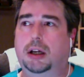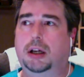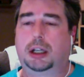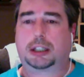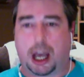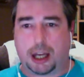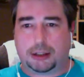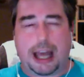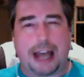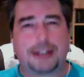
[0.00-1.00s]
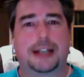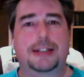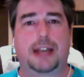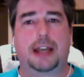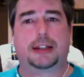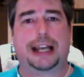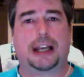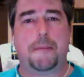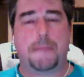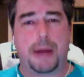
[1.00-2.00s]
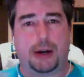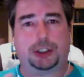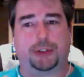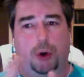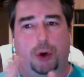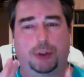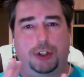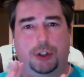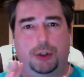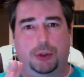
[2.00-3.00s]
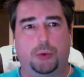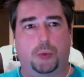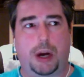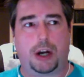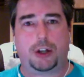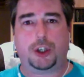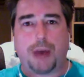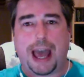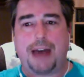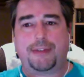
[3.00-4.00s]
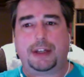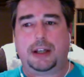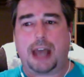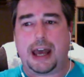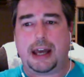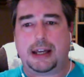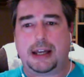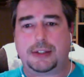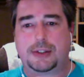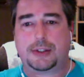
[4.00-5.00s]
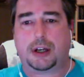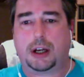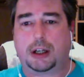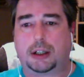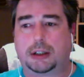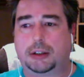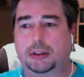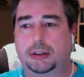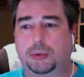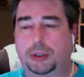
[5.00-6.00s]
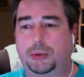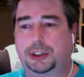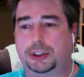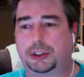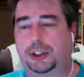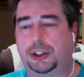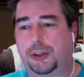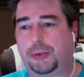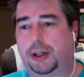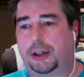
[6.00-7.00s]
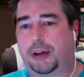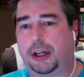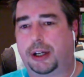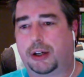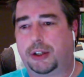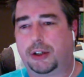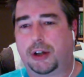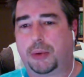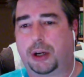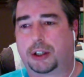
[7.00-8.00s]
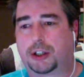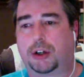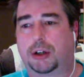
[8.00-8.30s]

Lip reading: kind of, as I stated, like a marriage of old and new, where you have it as what jersey are you wearing right now? You're not wearing a current